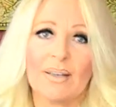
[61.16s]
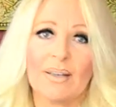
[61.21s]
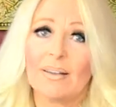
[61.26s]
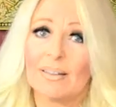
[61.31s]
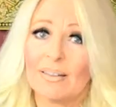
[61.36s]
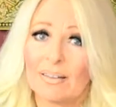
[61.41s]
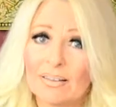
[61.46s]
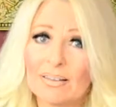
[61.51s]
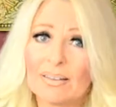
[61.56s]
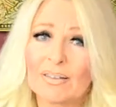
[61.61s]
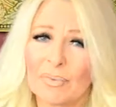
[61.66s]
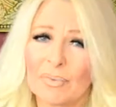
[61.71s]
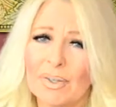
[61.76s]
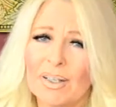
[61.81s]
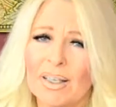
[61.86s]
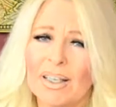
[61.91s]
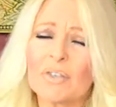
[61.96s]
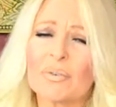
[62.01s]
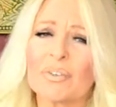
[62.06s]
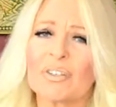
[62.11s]
This is
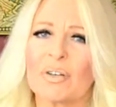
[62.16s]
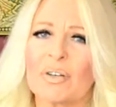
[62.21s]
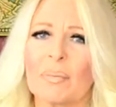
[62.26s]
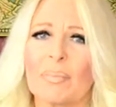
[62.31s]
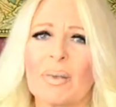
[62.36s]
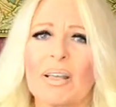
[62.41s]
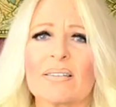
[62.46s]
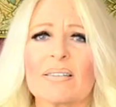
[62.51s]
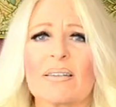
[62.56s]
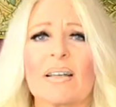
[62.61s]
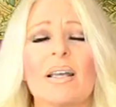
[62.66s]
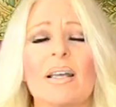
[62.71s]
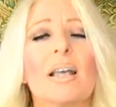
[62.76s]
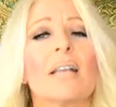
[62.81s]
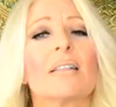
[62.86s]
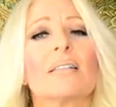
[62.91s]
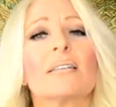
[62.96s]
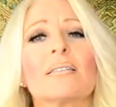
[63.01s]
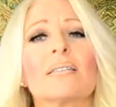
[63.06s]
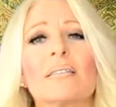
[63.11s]
really interesting because
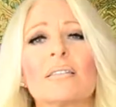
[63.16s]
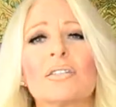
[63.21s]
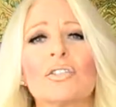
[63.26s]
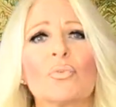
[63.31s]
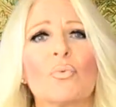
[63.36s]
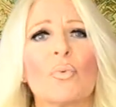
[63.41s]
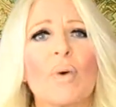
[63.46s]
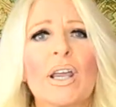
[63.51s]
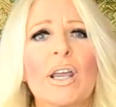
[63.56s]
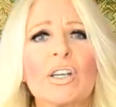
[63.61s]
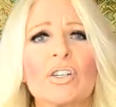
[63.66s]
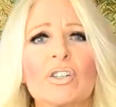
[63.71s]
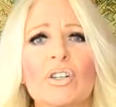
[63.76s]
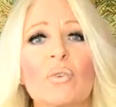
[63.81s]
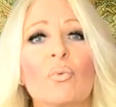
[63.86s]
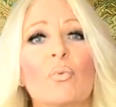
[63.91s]
the situation